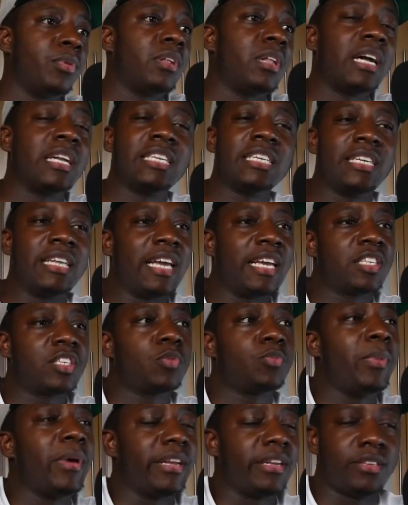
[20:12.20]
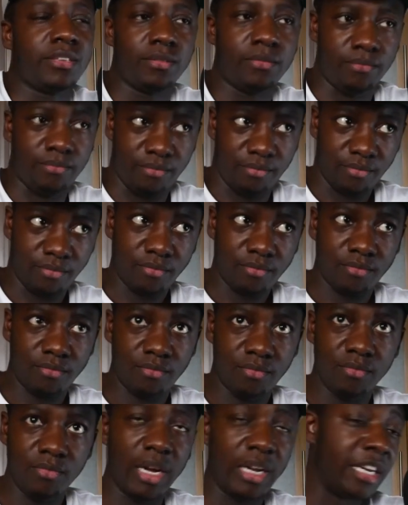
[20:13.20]
I didn't expect
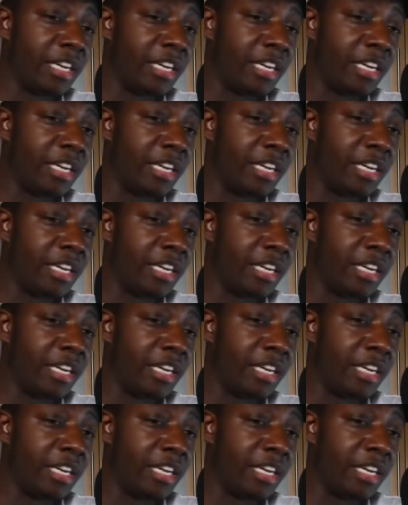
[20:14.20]
I